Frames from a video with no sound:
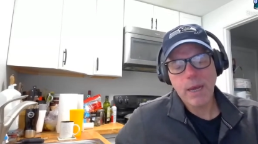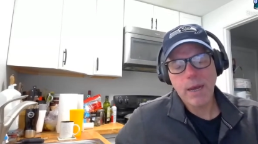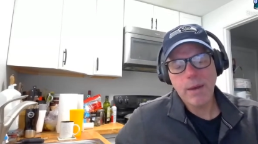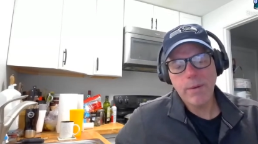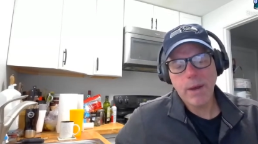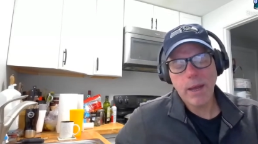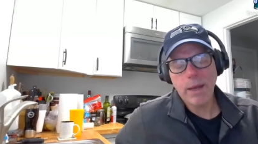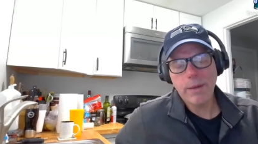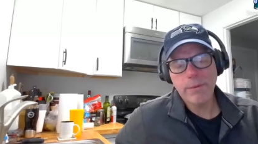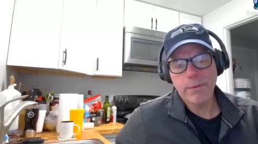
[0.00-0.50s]

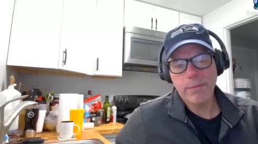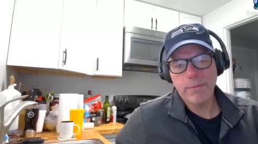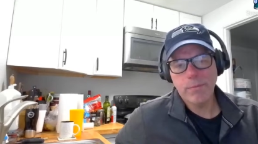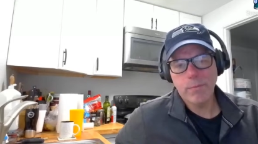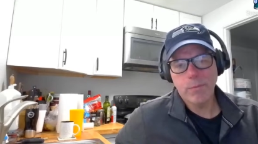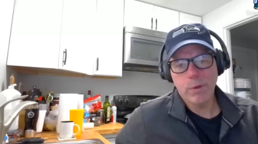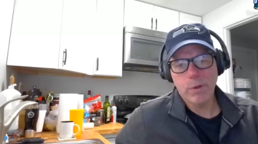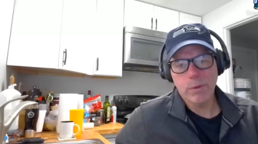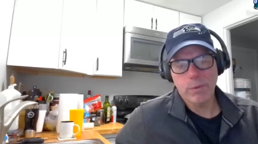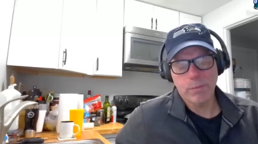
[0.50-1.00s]
I
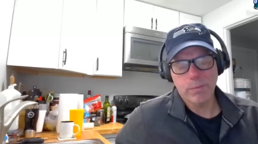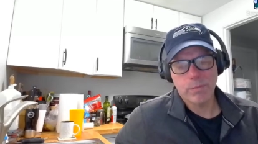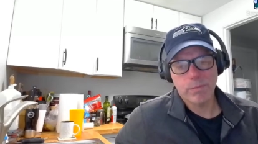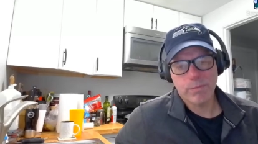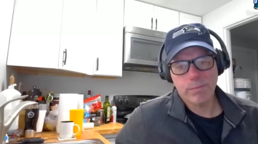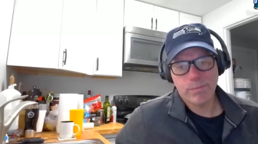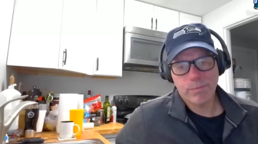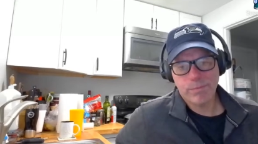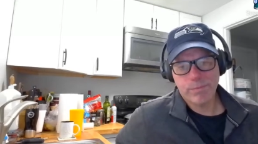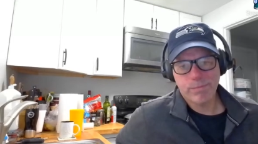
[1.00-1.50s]
won't
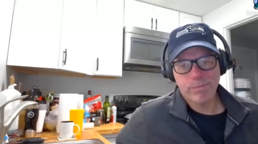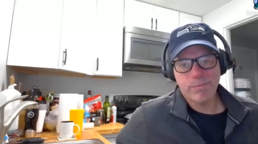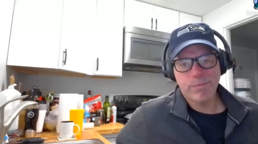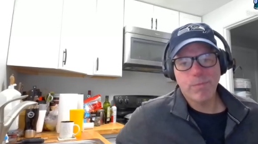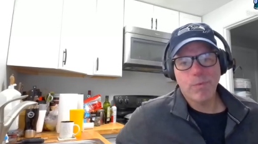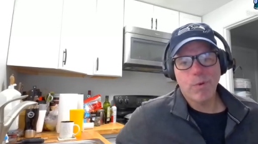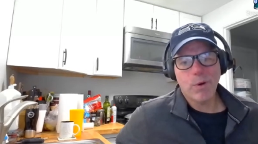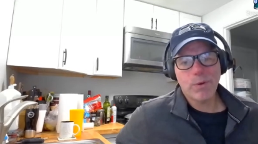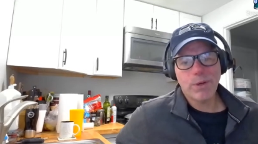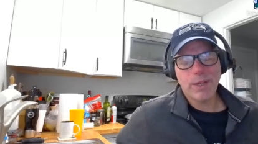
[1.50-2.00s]

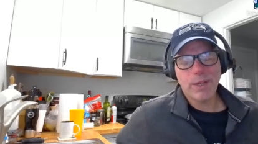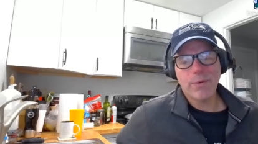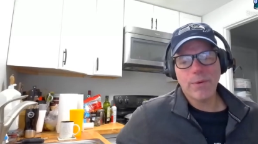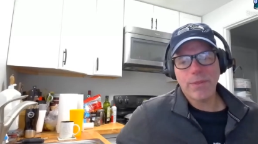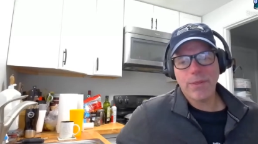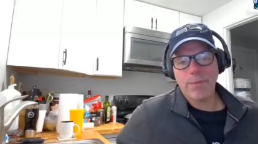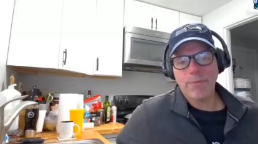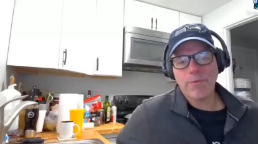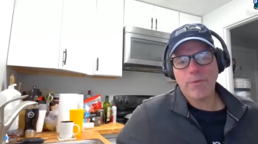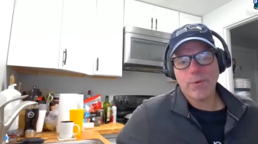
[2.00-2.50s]
deal
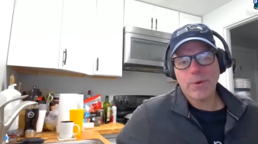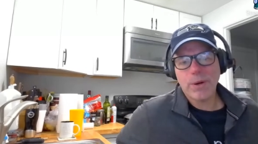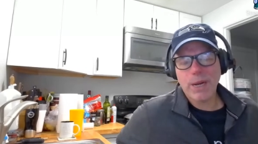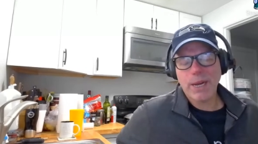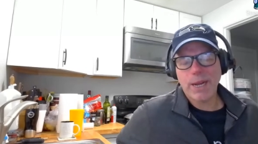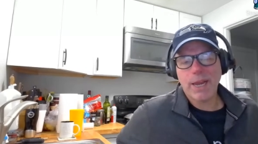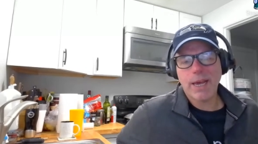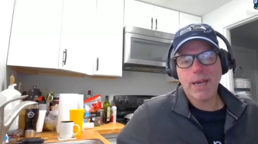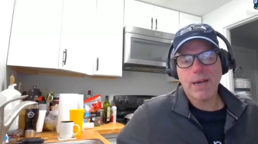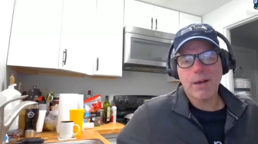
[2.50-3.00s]
with them for
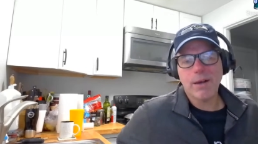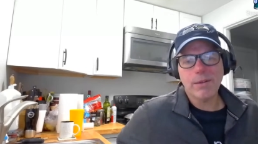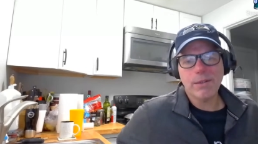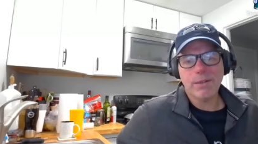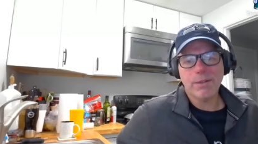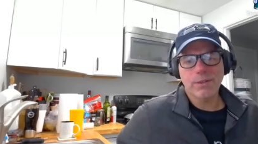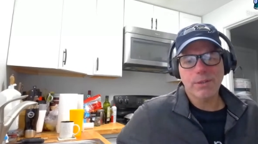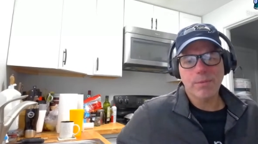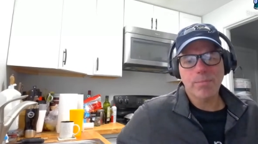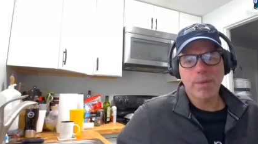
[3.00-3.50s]
right now
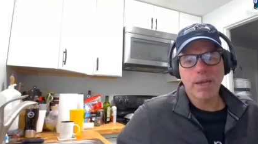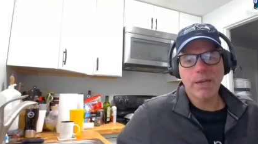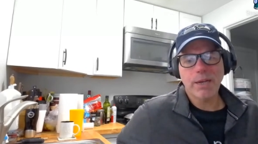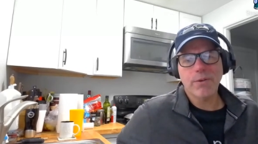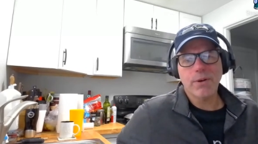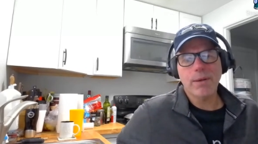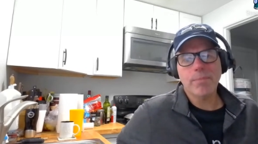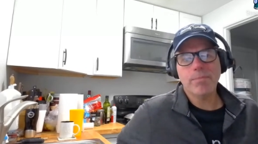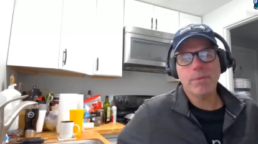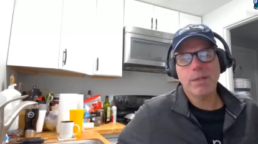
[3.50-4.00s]
because they're
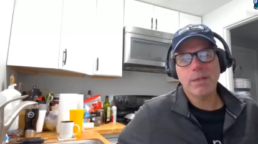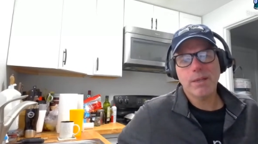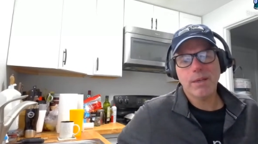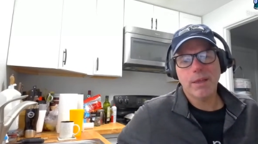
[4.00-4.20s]
bankrupt.